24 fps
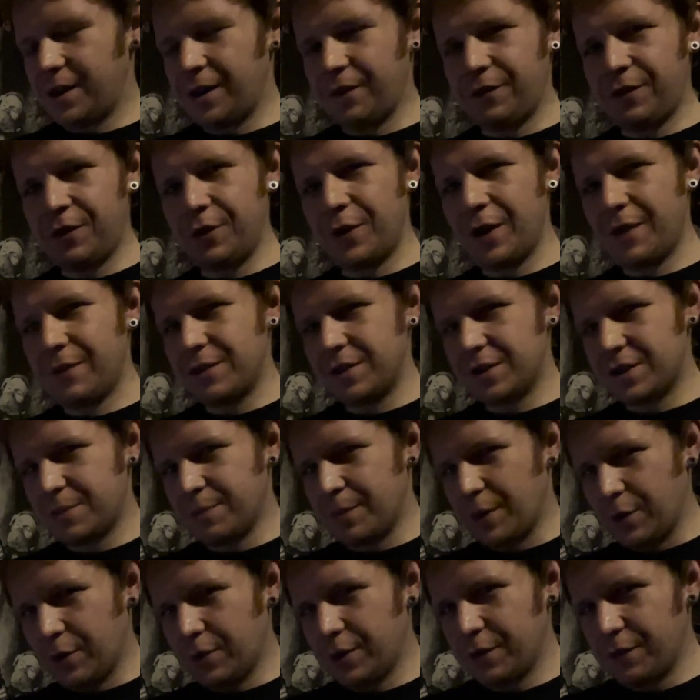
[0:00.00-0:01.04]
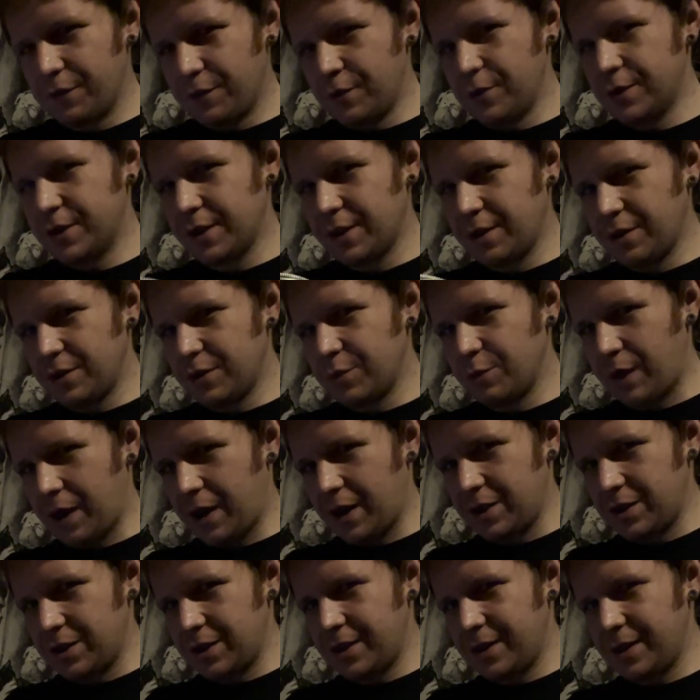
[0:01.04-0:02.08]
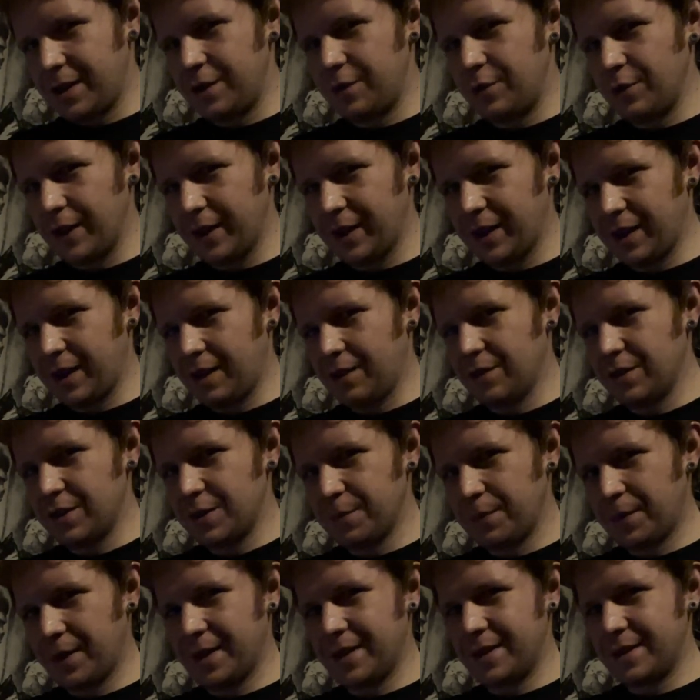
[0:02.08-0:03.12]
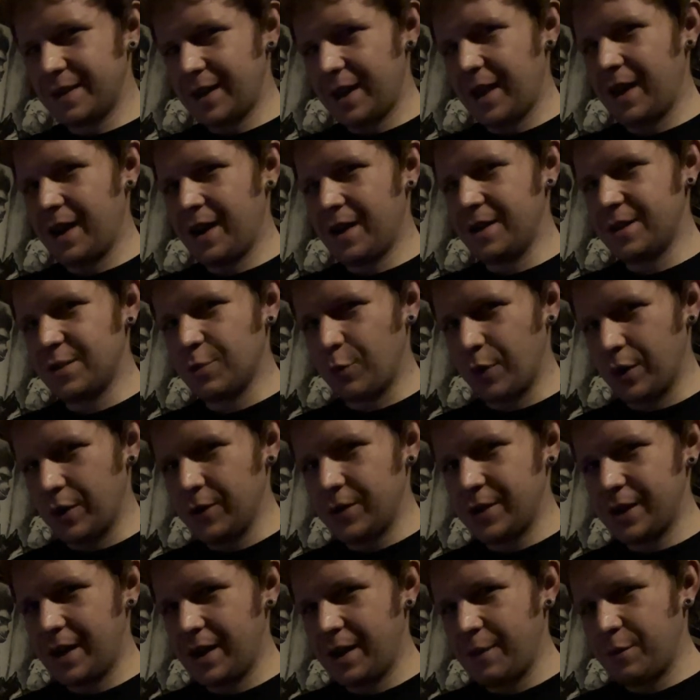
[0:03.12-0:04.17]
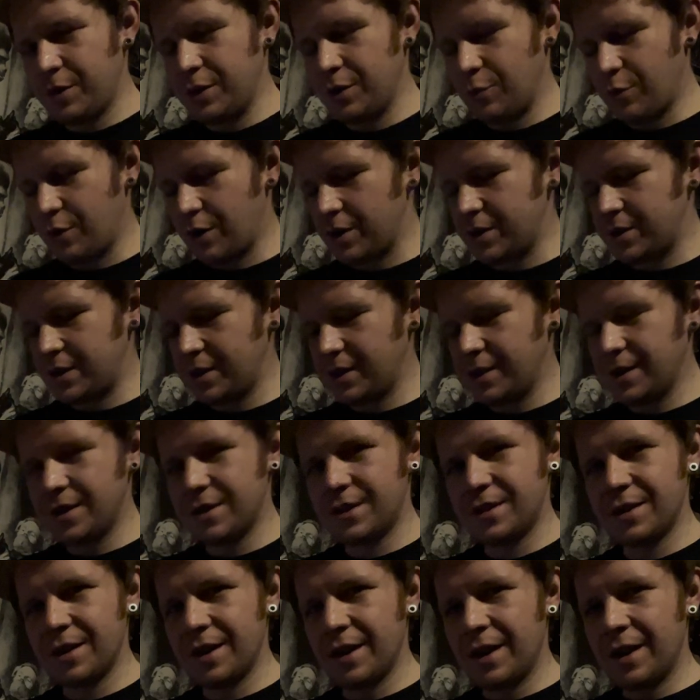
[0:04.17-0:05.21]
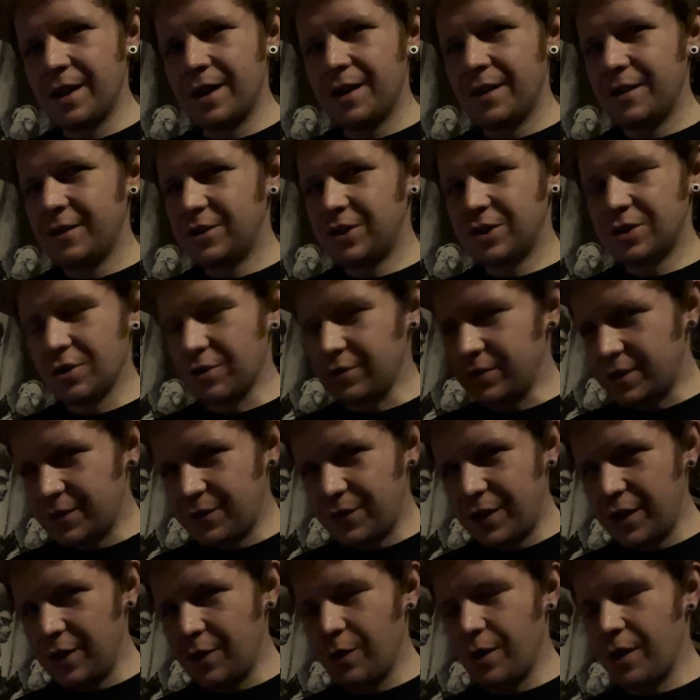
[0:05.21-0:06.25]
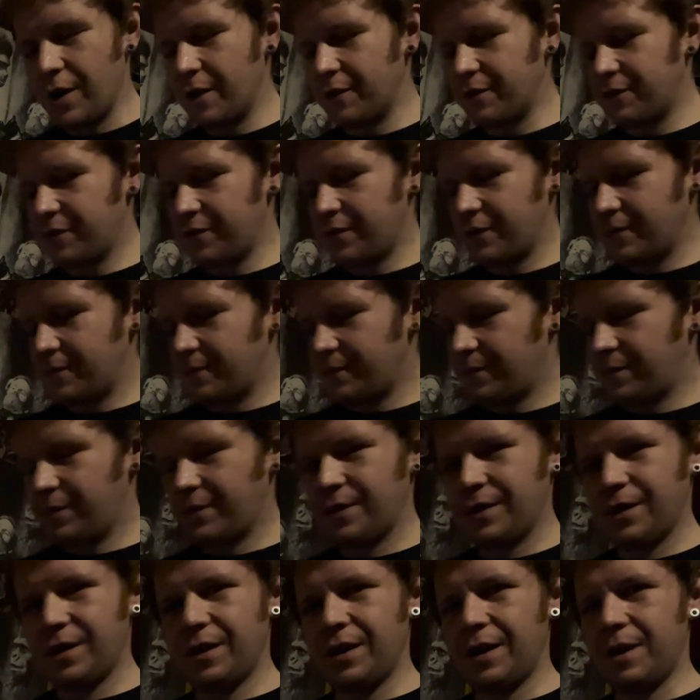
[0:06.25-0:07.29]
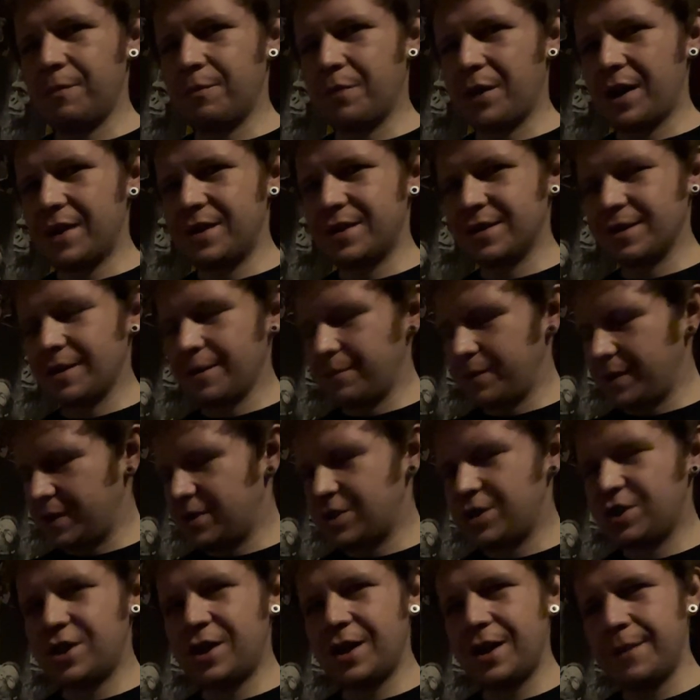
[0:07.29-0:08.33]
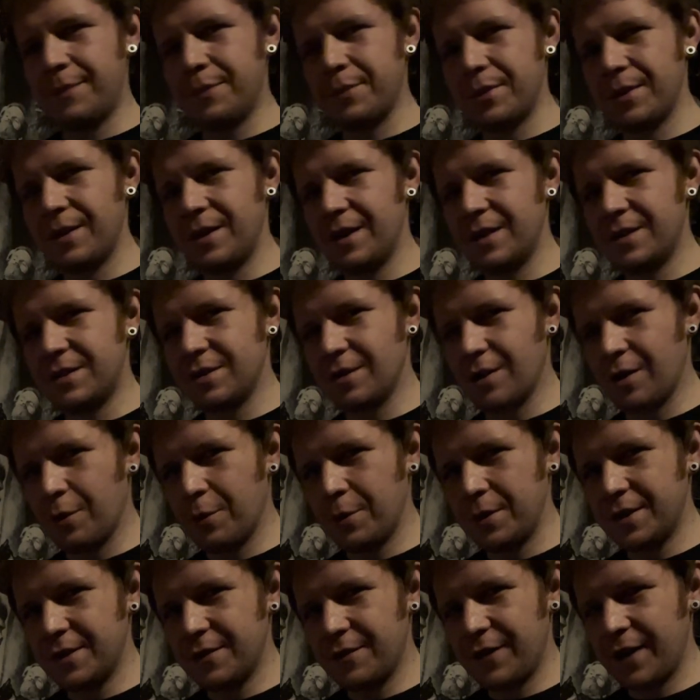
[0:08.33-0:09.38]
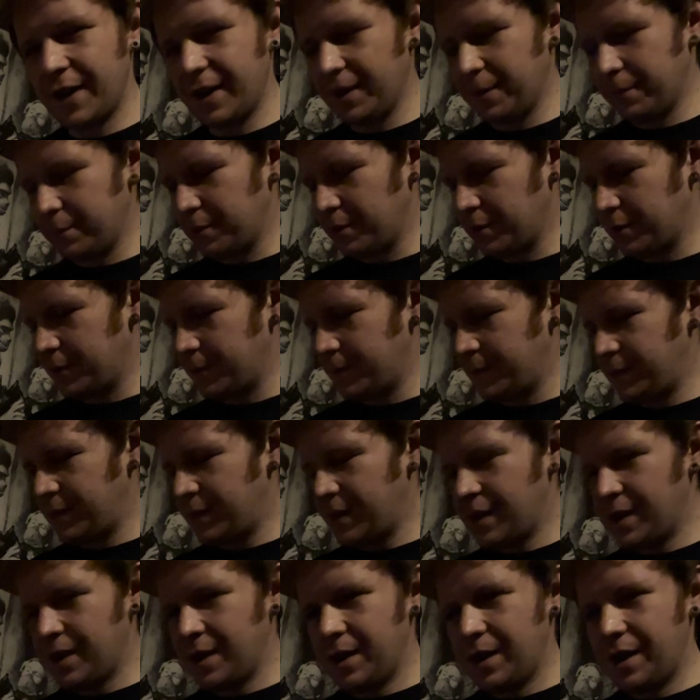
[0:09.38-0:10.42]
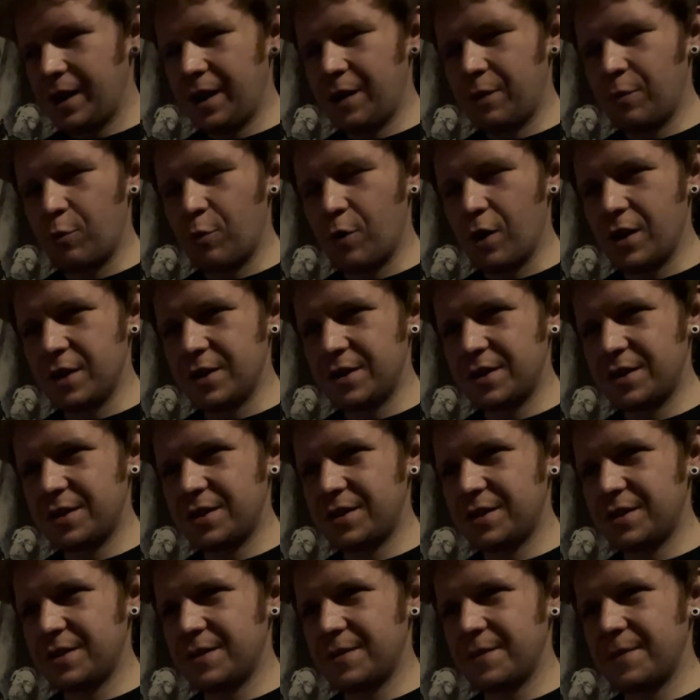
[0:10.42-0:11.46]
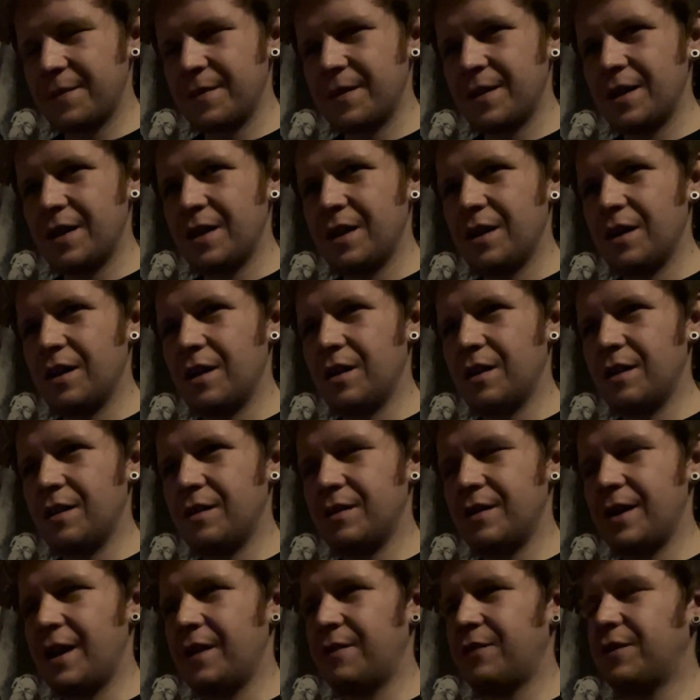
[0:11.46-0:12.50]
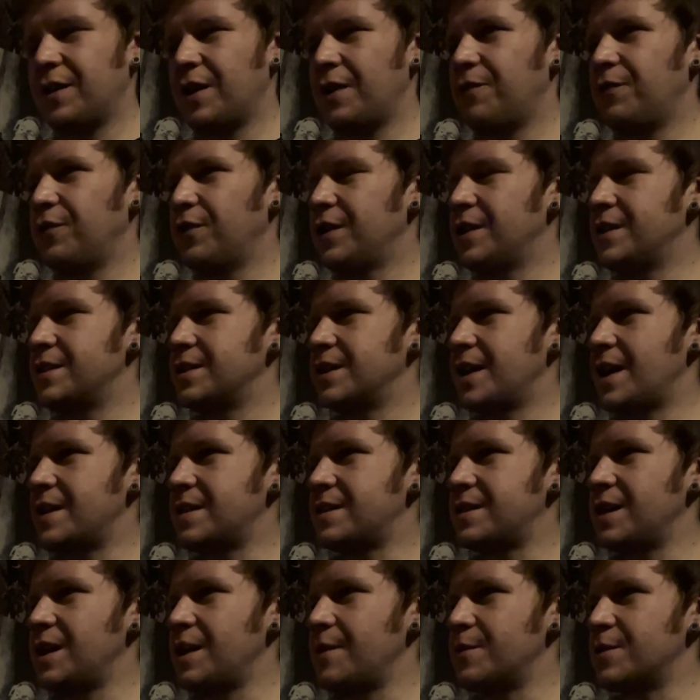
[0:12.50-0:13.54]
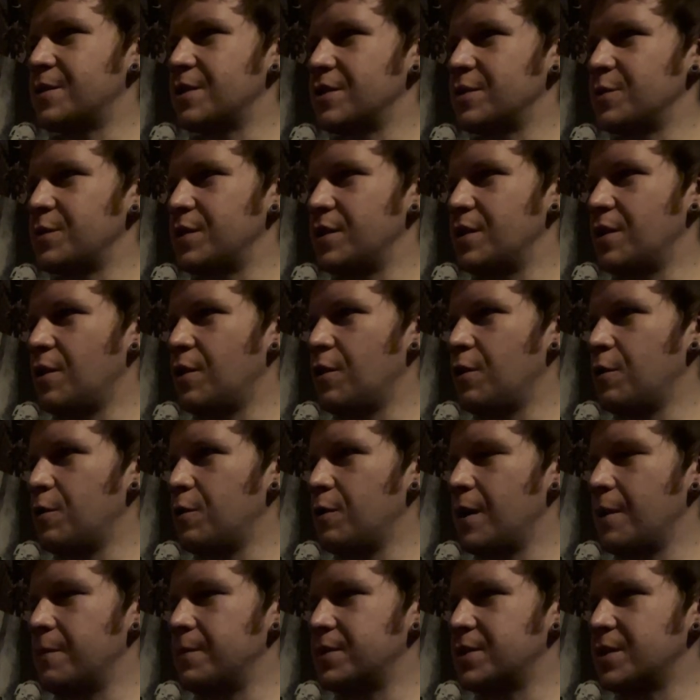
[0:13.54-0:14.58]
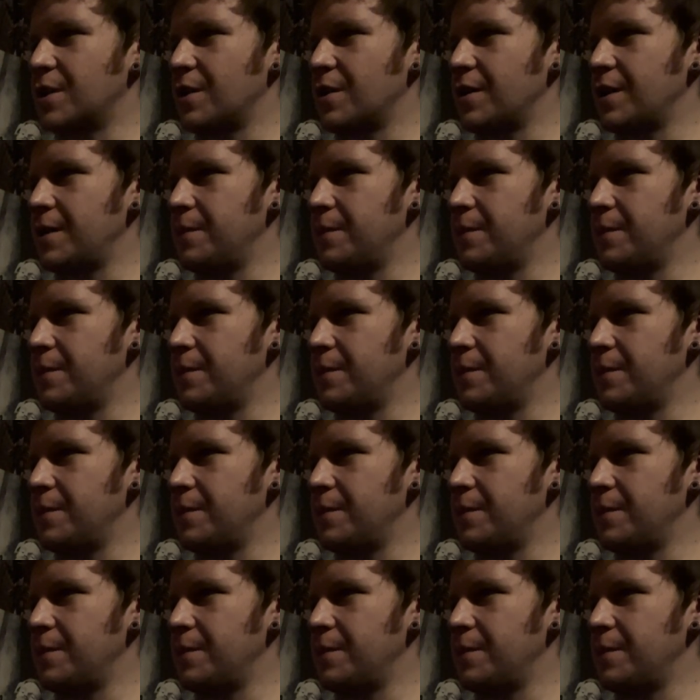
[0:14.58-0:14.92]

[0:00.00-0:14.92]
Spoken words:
if you haven't smoked Fusilier's Ration and you like English blends and it's wintertime when you're watching this, just turn this video off and buy some. It's cheap. It's always available. And Russ, I forget his last name, starts with an O, I'm sorry,